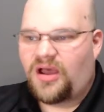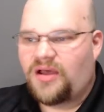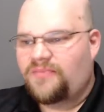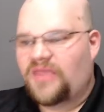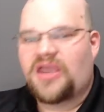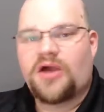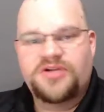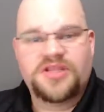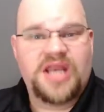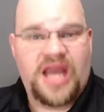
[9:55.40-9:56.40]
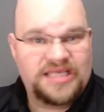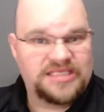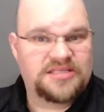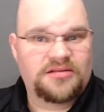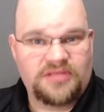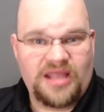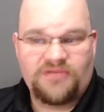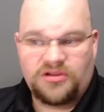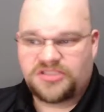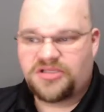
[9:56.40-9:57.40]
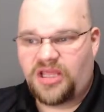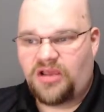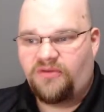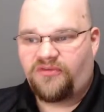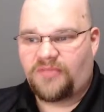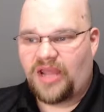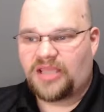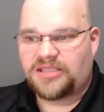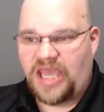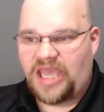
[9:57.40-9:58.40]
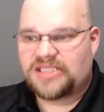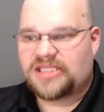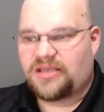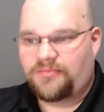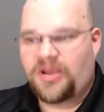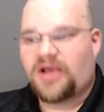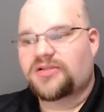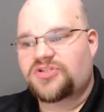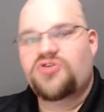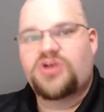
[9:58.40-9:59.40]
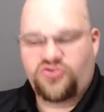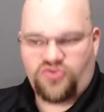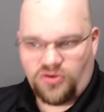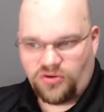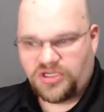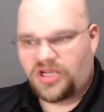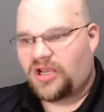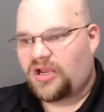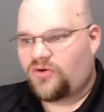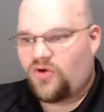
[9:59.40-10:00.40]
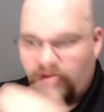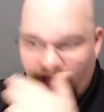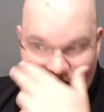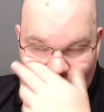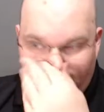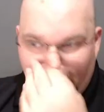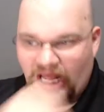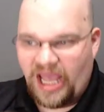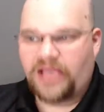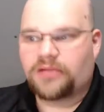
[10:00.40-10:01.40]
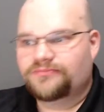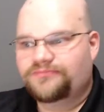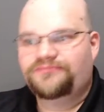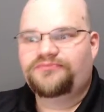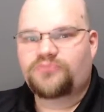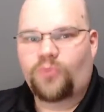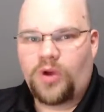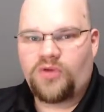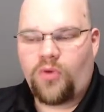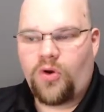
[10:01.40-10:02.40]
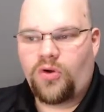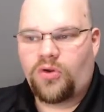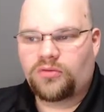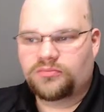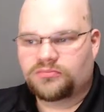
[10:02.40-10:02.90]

they go to the next level. So they go from like dazed to compelled to controlled. Normally it would be like one roll,